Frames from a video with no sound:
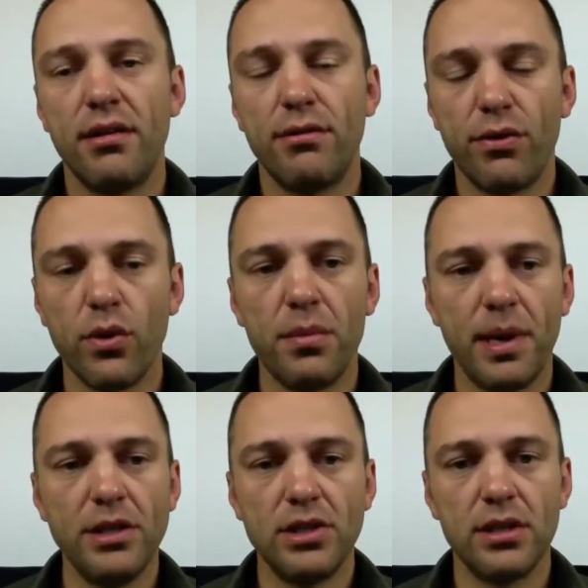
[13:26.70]
for the
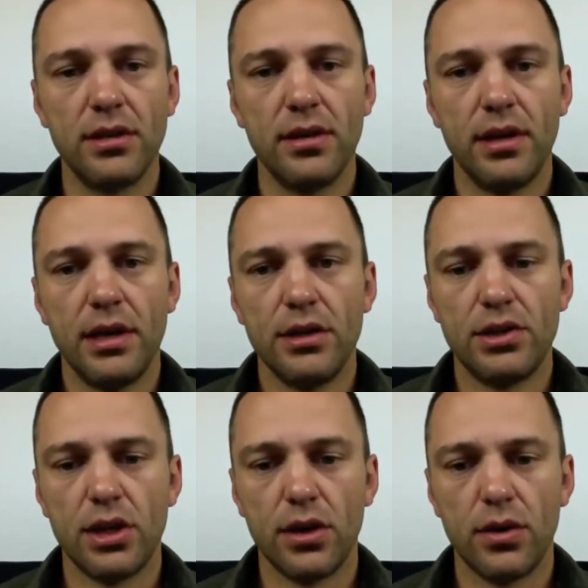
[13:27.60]
patient.
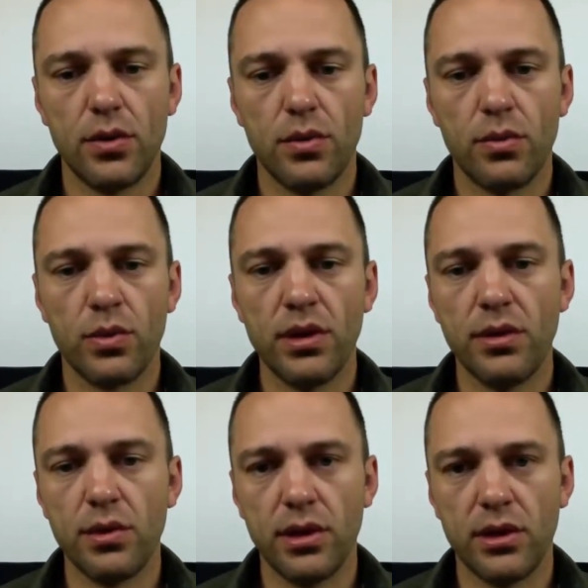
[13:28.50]
So really,
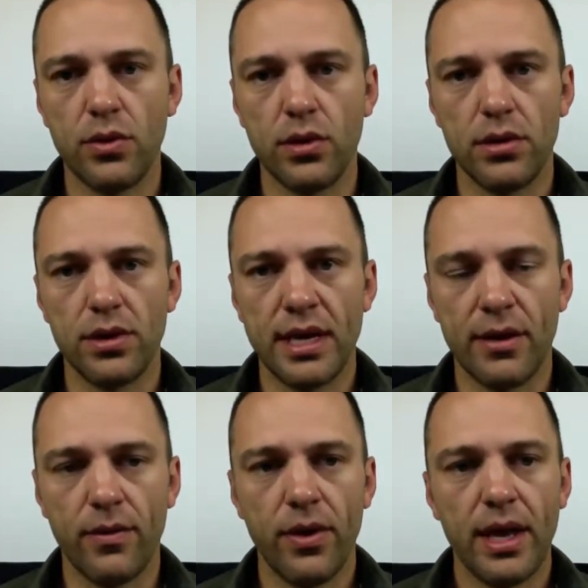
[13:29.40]
really cool.
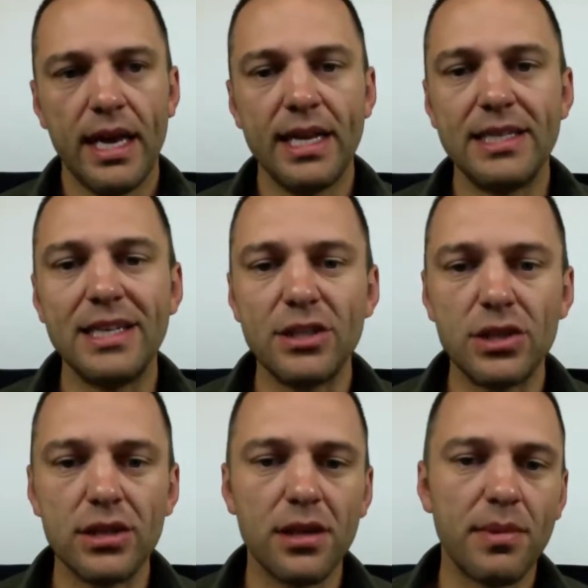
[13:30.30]
Now, in
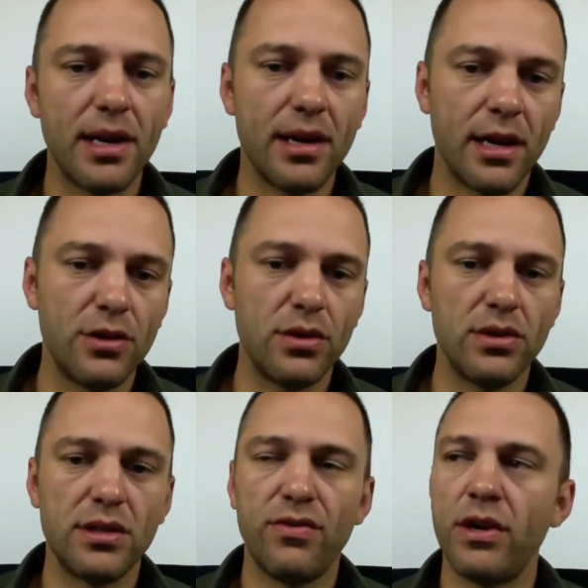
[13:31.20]
addition to the mitochondrial
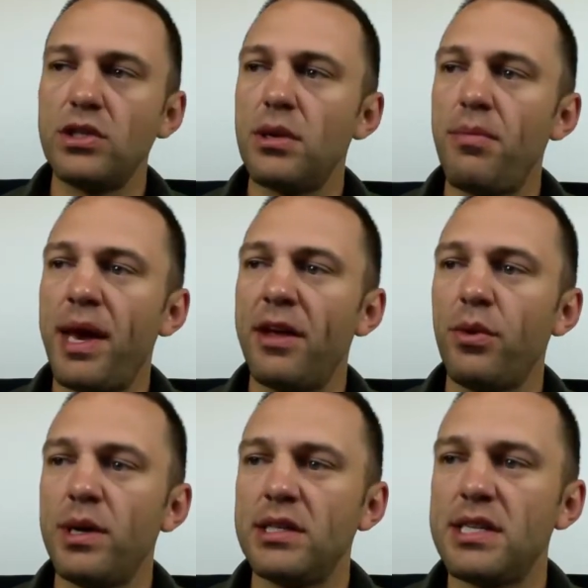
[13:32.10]
dysfunction
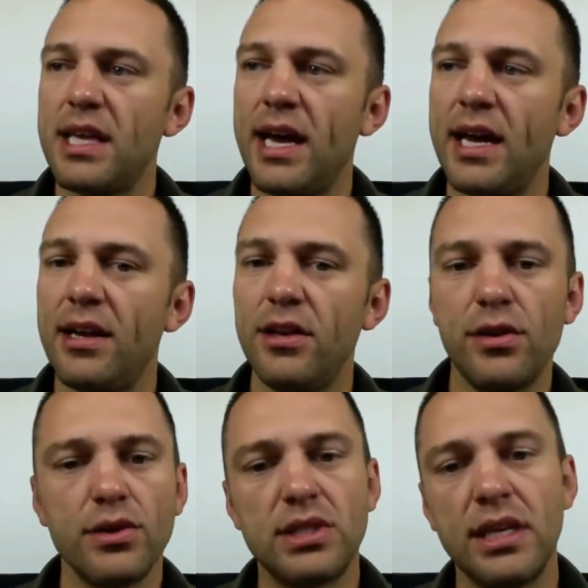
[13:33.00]
pathways that
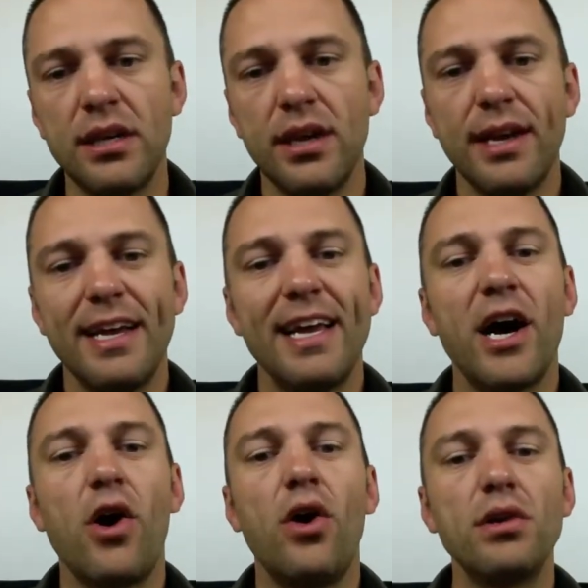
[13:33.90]
you'll see, it
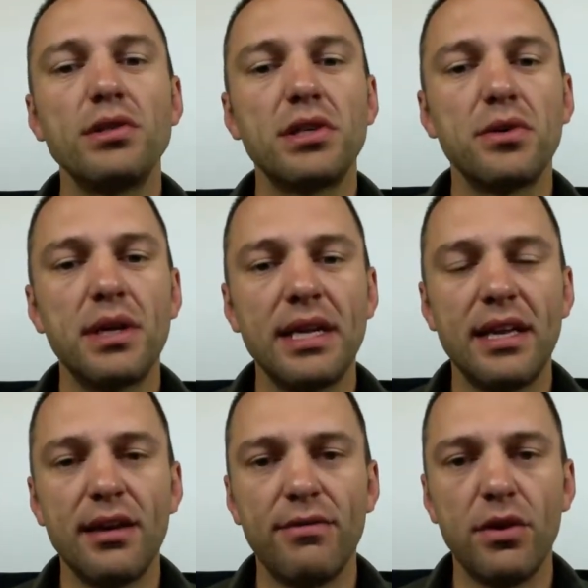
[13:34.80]
also can
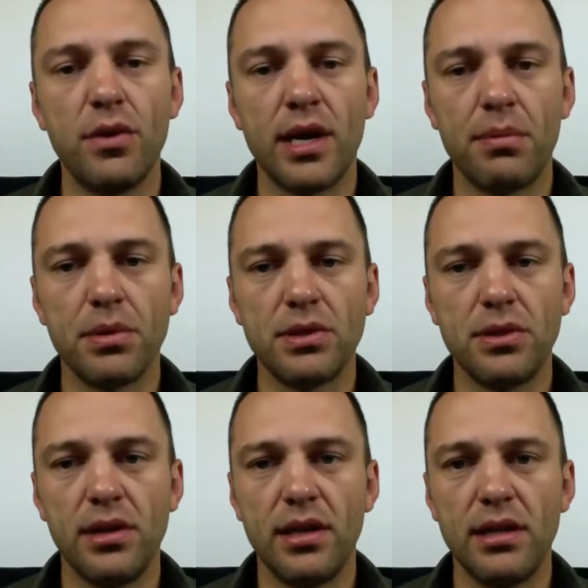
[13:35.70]
give you an
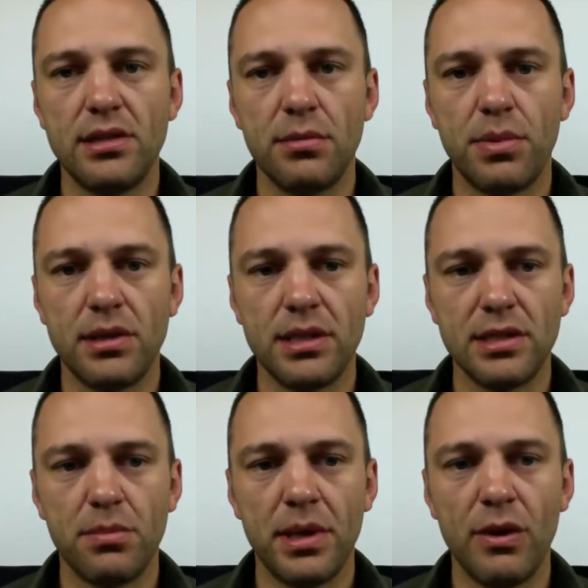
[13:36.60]
opportunity to
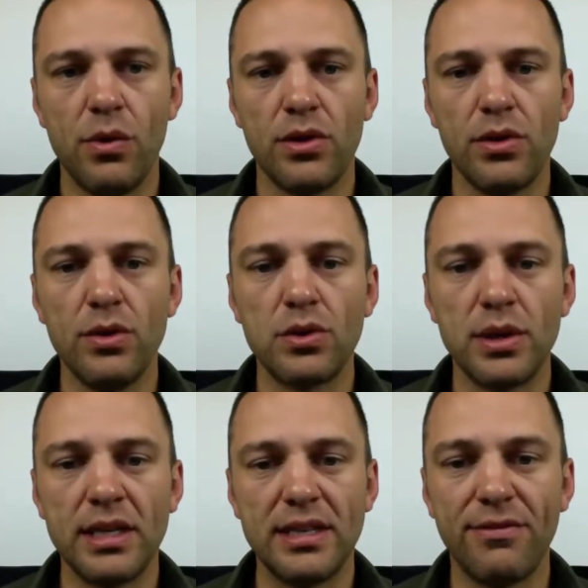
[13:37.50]
participate with
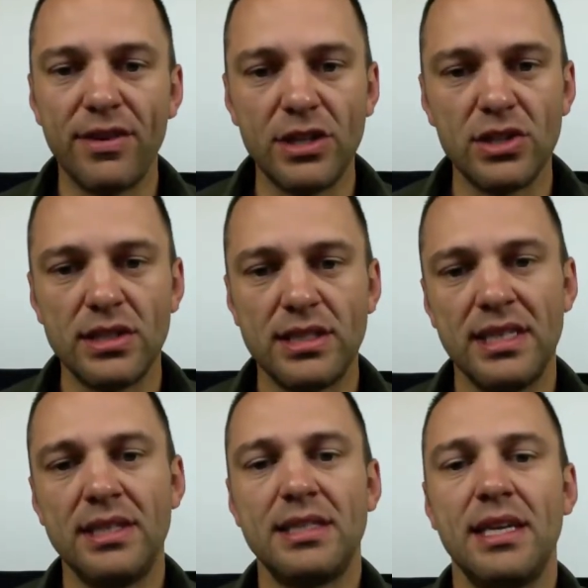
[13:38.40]
nutrient
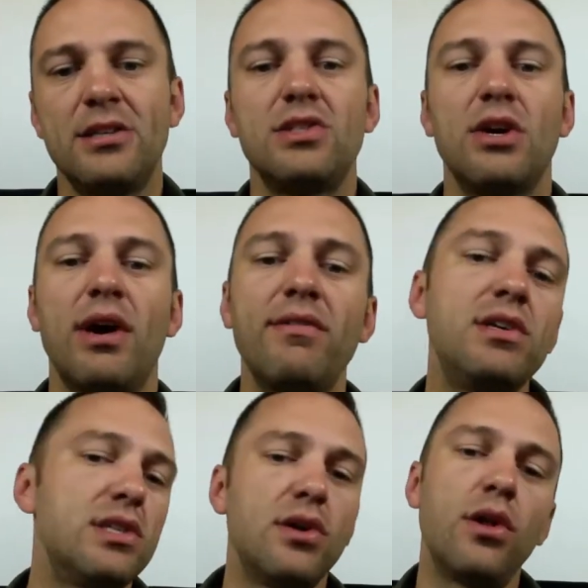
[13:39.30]
deficiencies. And so
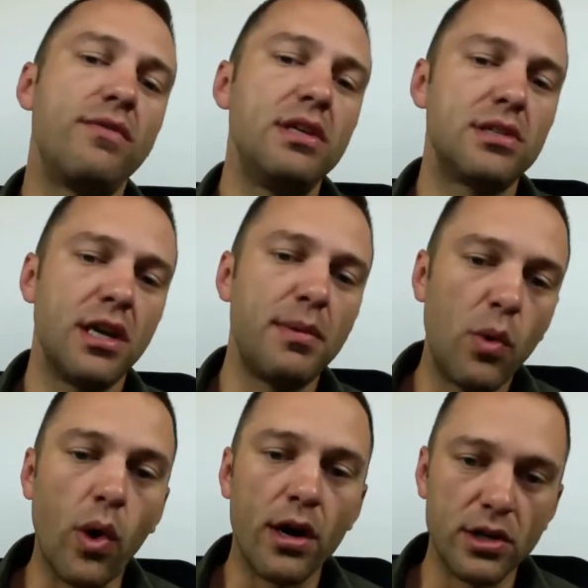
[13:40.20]
obviously all of these are going to be
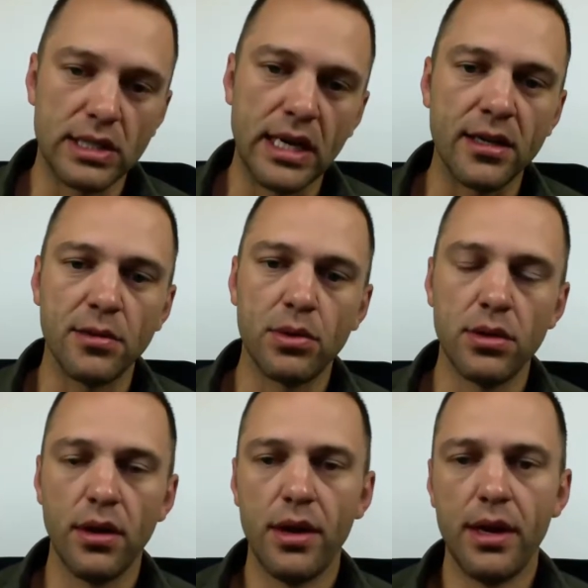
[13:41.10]

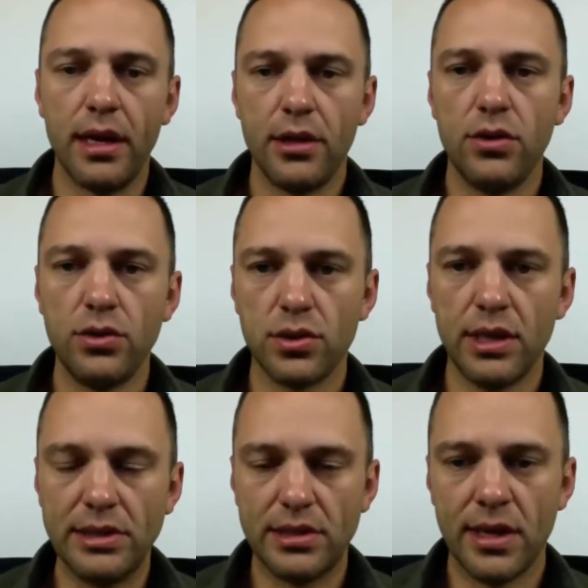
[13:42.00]
water-soluble
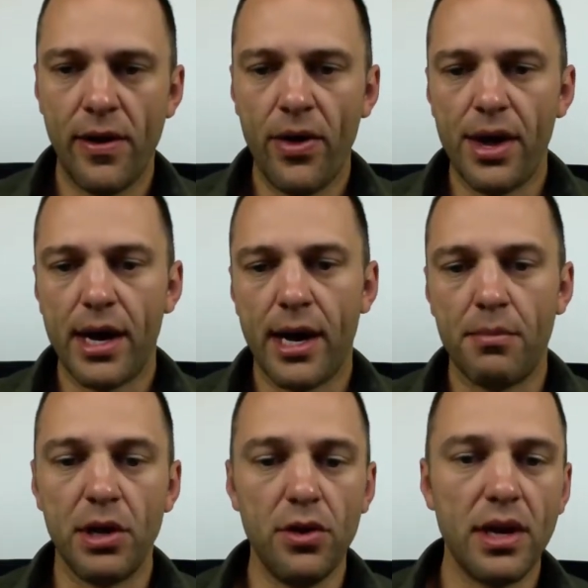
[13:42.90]
nutrients,
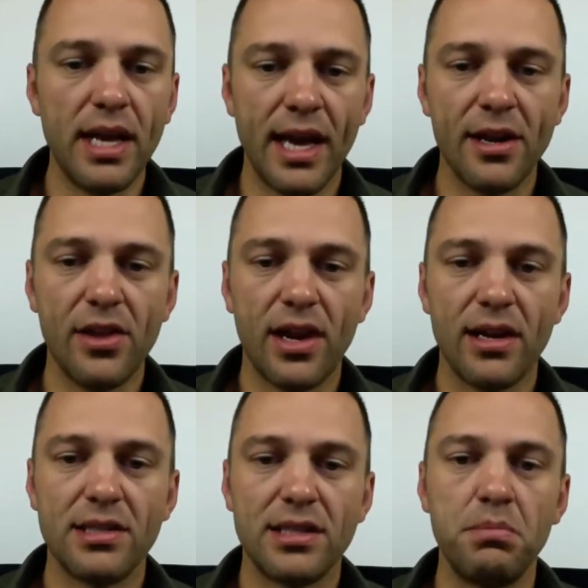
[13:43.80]
but you can
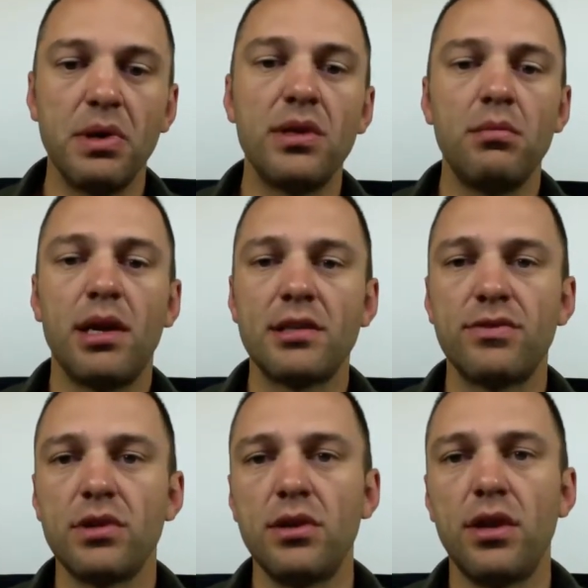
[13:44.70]
analyze the building blocks
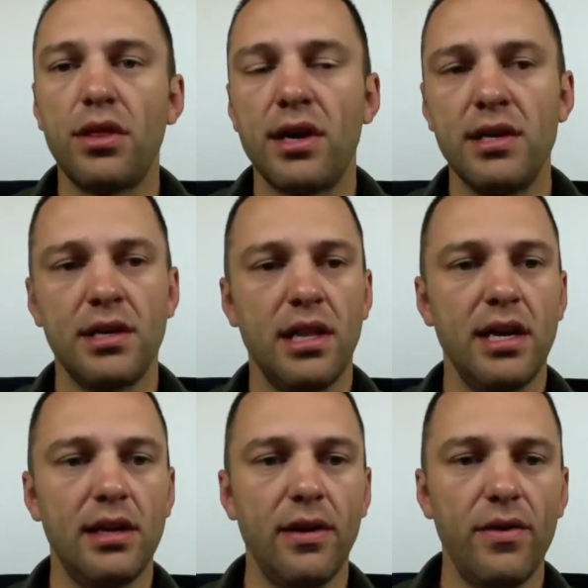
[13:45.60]
for glutathione,
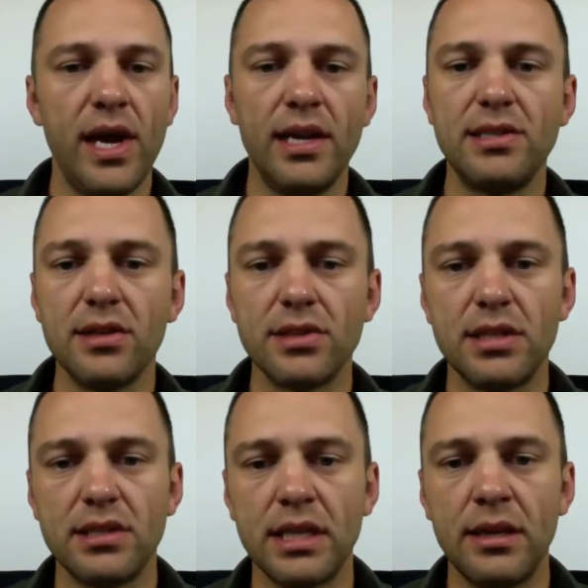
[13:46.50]
like
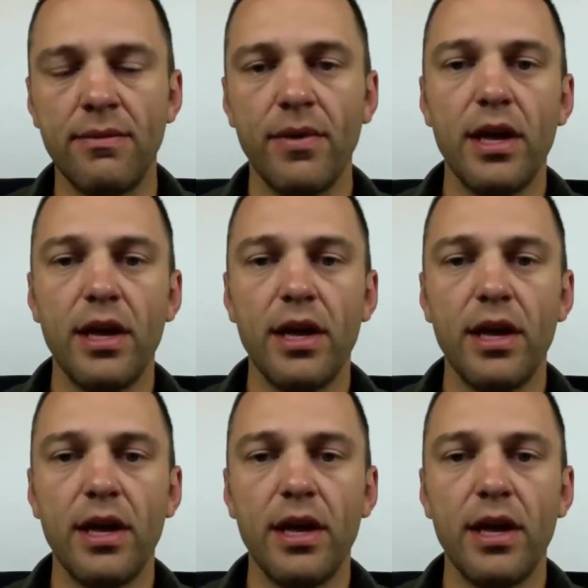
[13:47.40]
N-acetylcysteine.